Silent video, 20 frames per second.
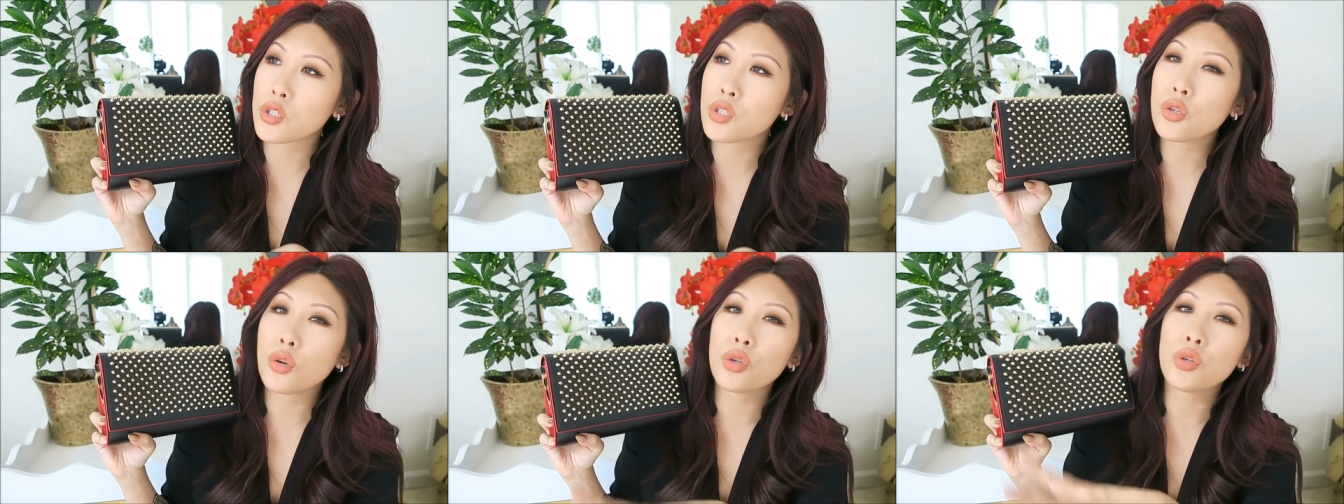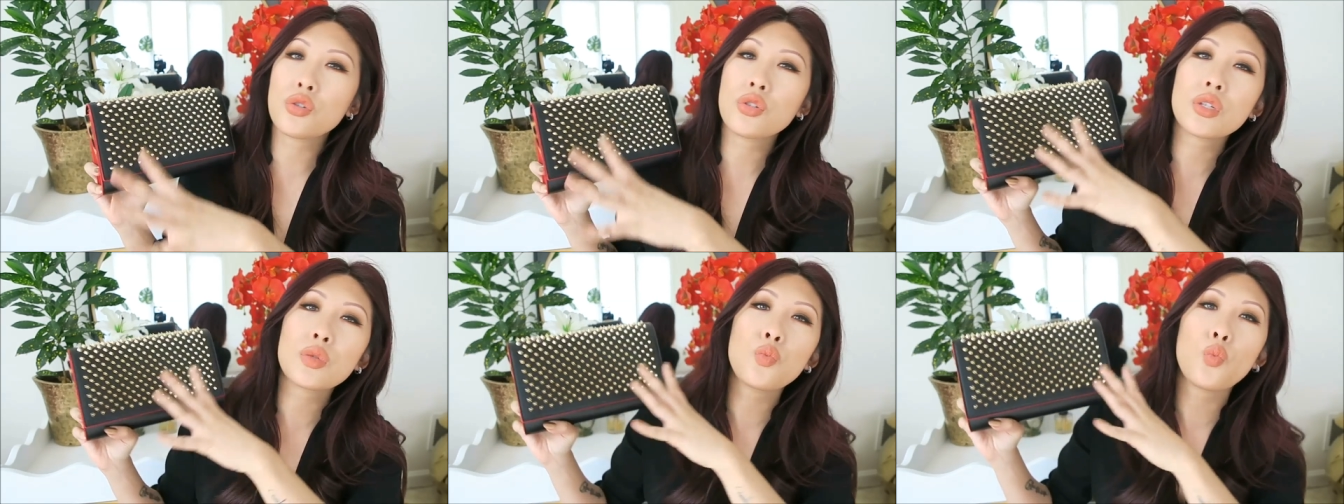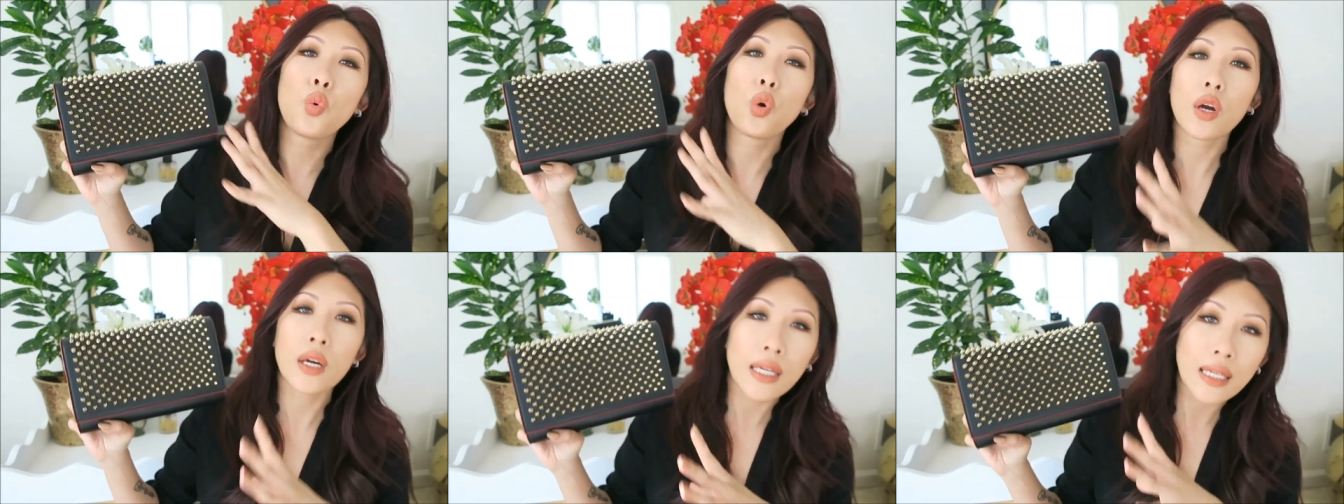You know, you just
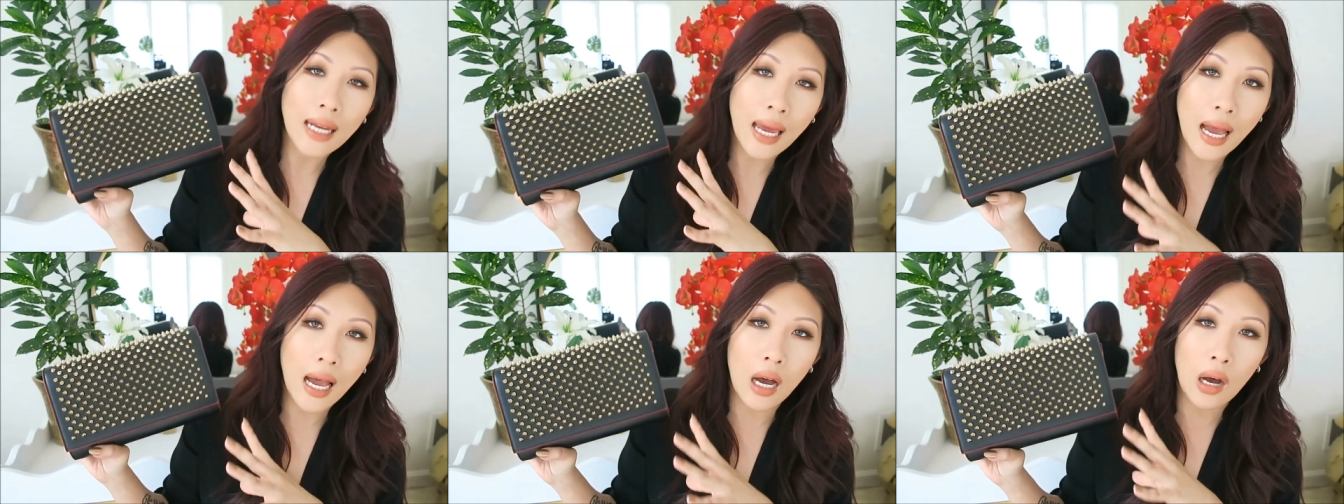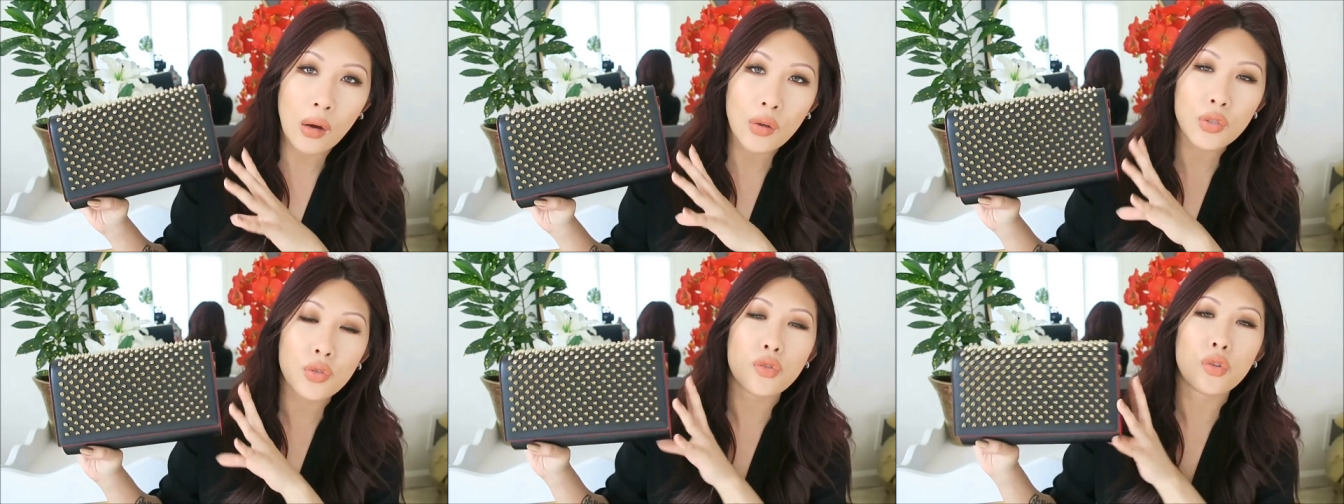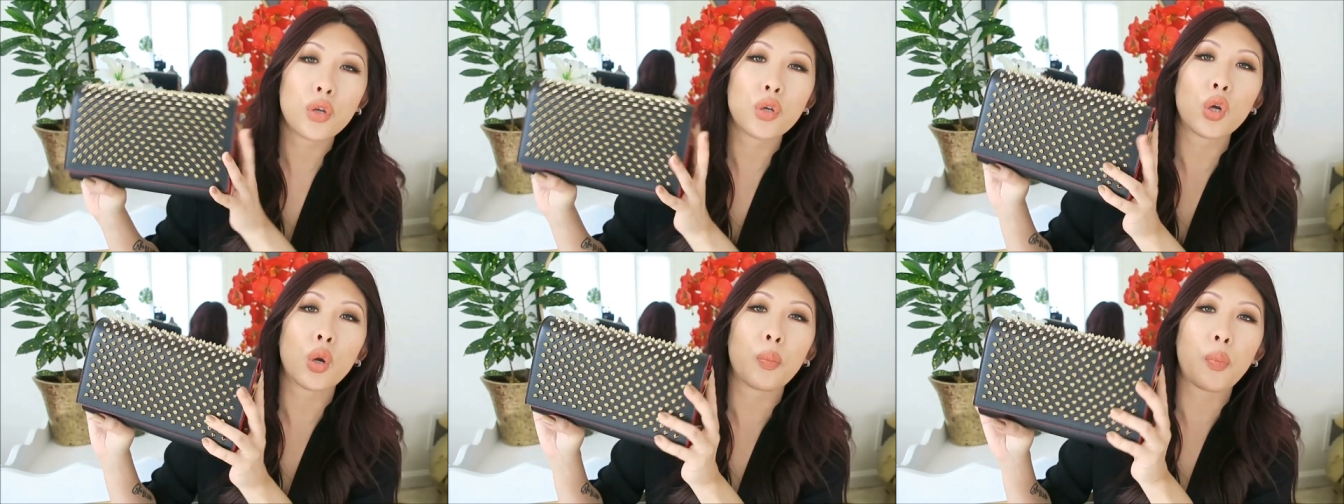work it out so
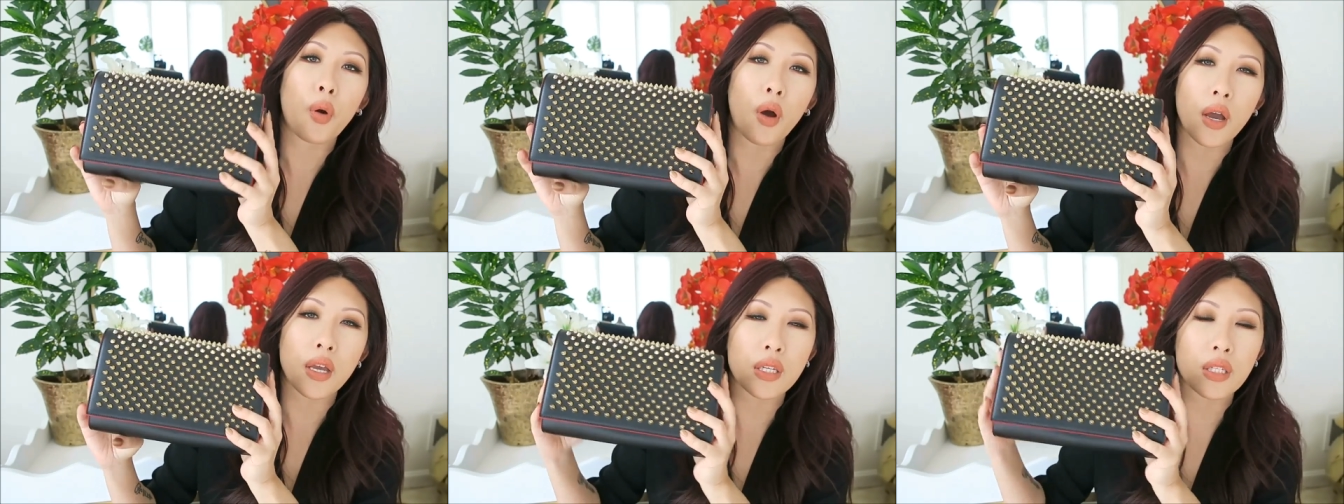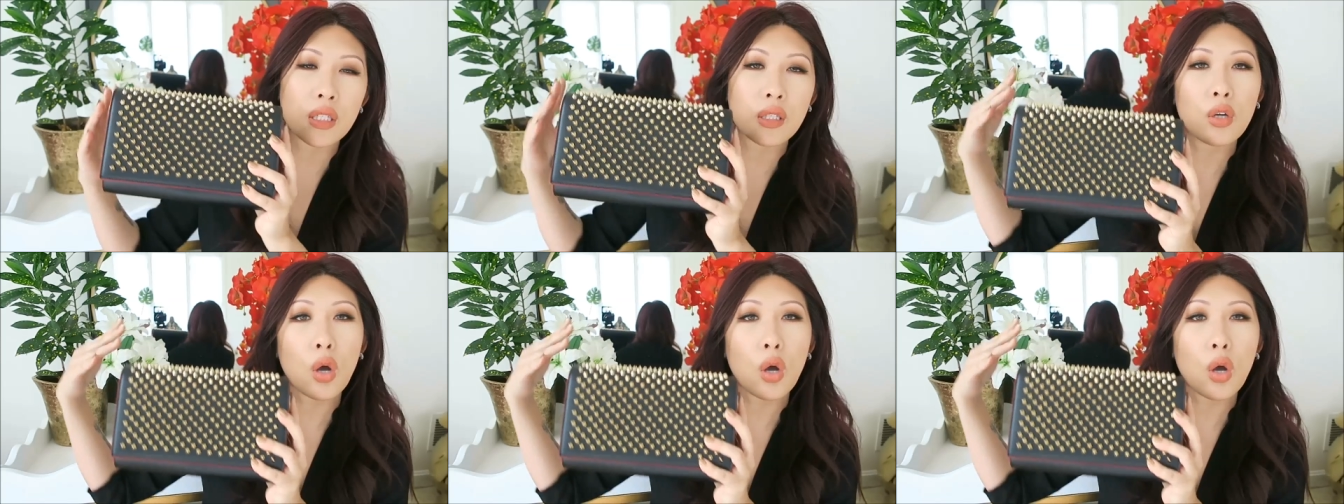that your price